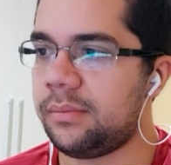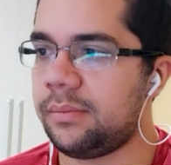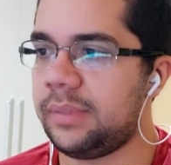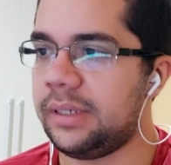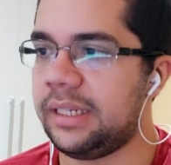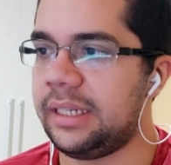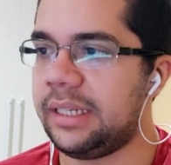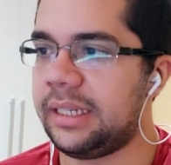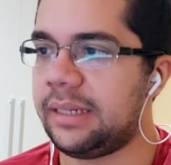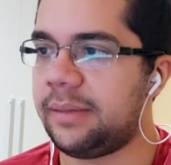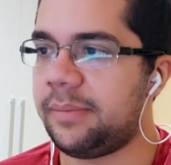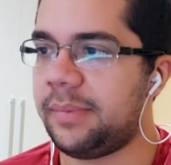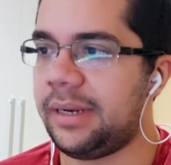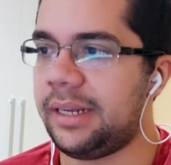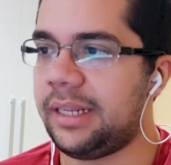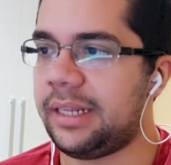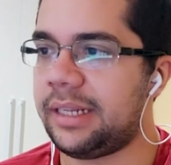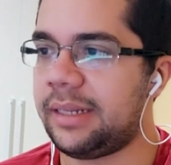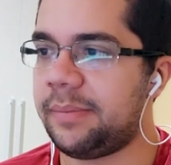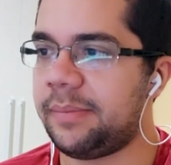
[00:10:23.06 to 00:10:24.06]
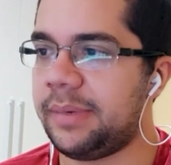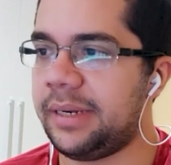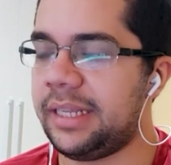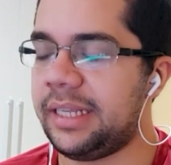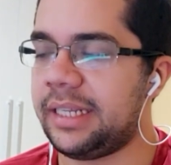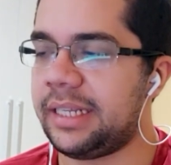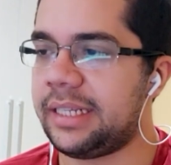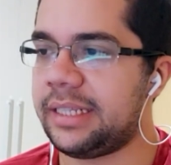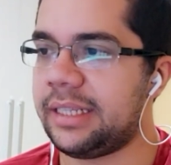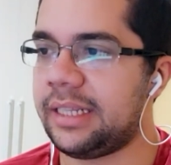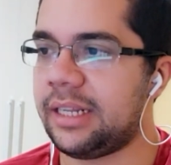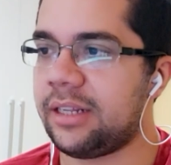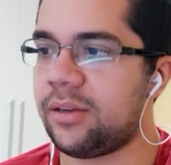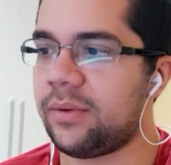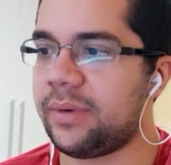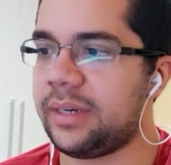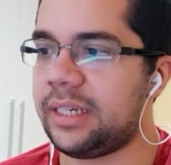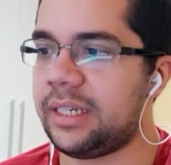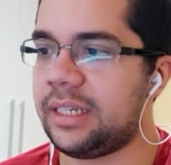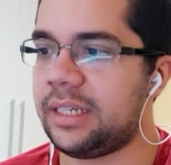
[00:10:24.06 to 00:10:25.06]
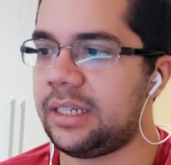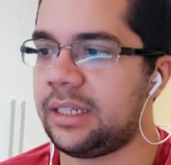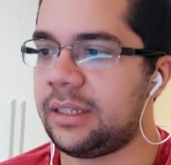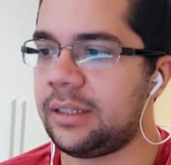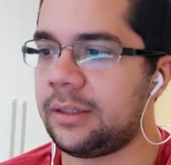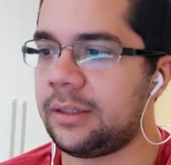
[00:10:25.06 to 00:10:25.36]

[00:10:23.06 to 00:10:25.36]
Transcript: Please, that's all I need.